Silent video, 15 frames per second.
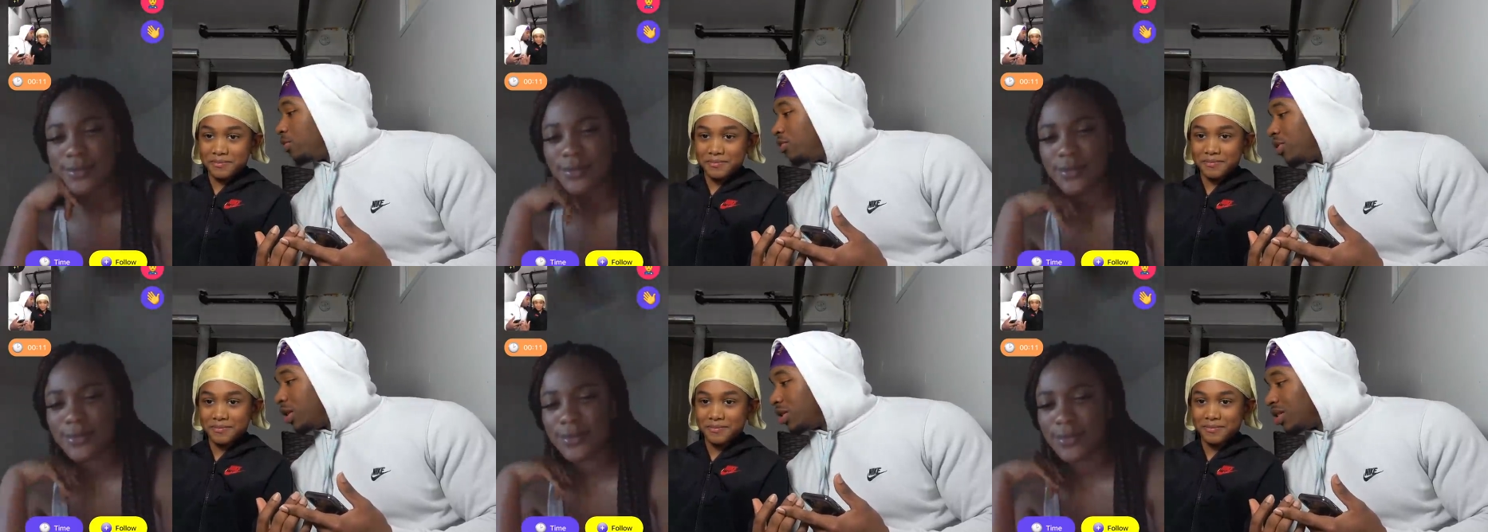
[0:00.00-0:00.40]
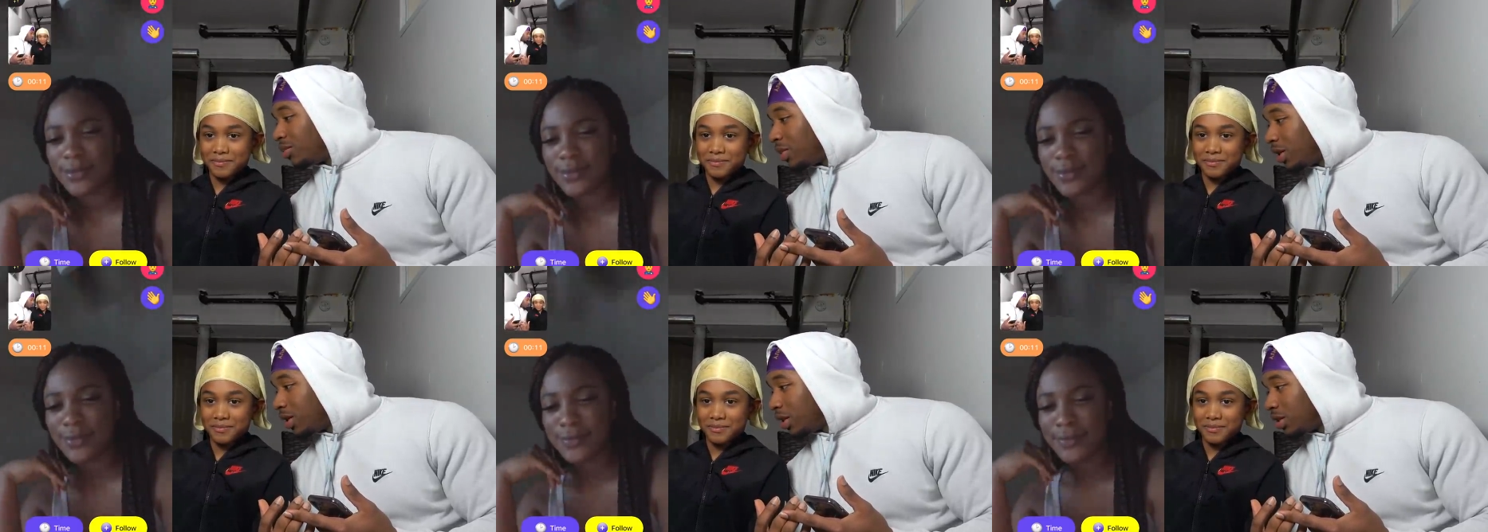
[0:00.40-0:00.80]
Speaker 1: You think she'll
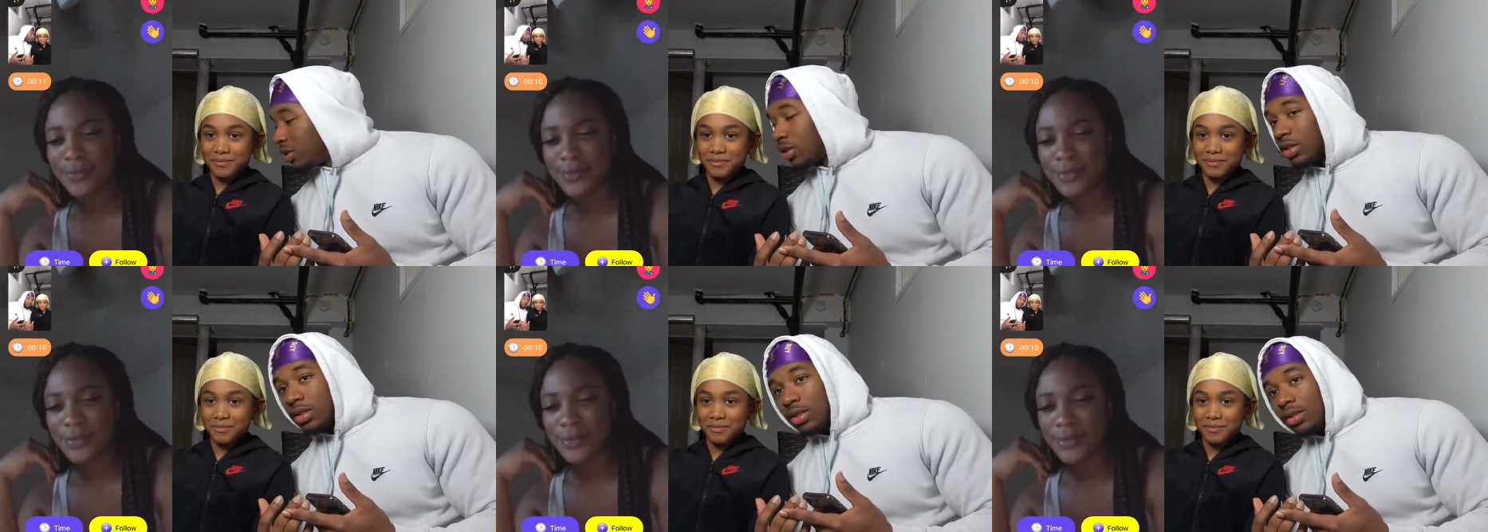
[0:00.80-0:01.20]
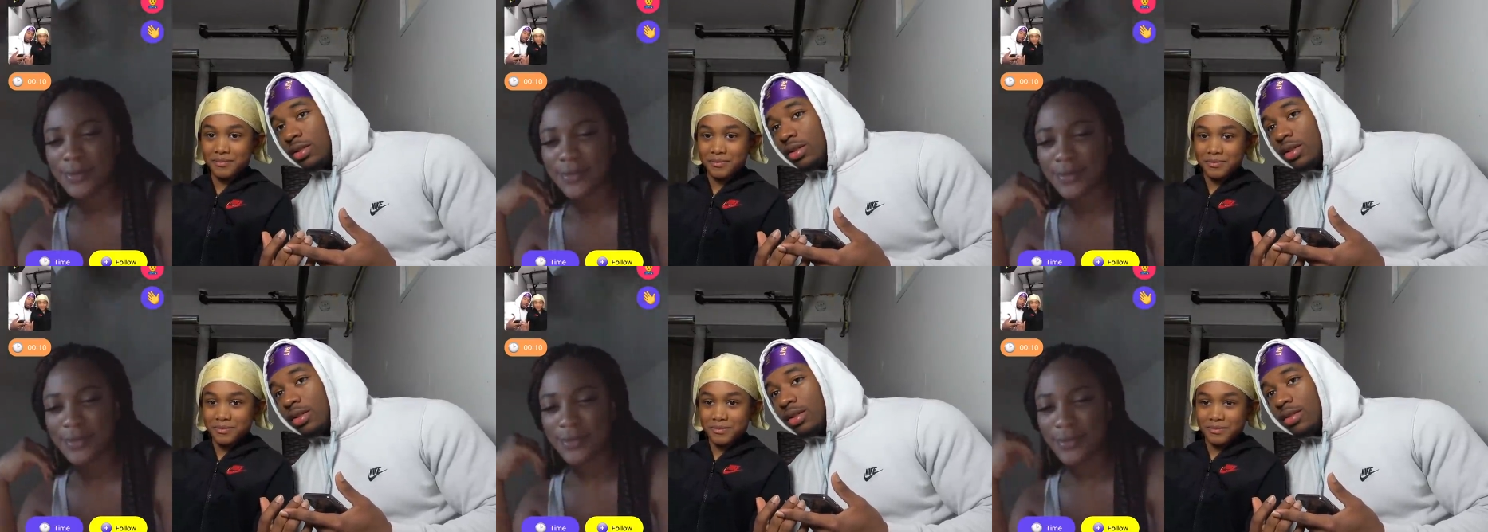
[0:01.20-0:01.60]
be a nice
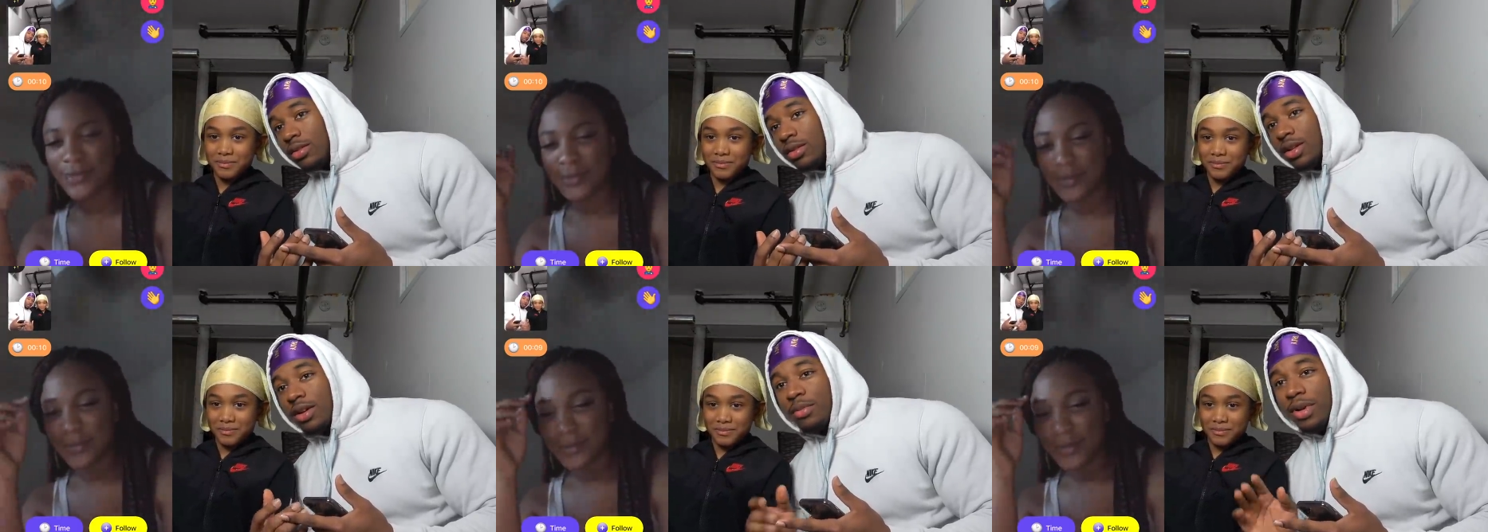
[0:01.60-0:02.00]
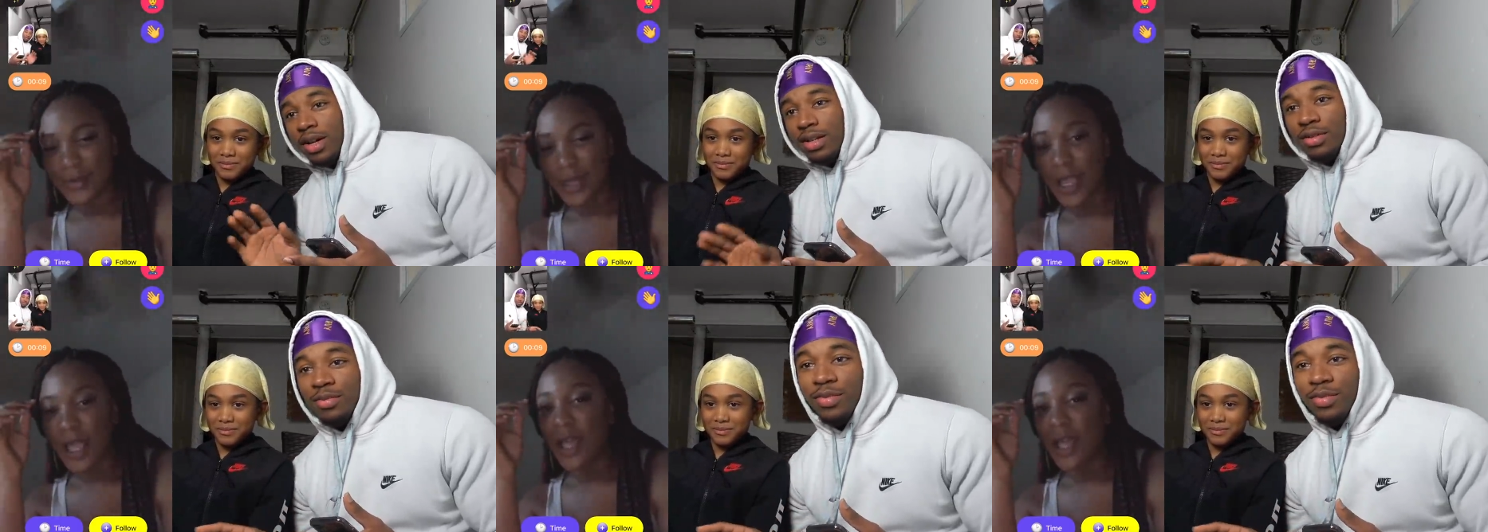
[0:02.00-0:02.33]
looking Never mind.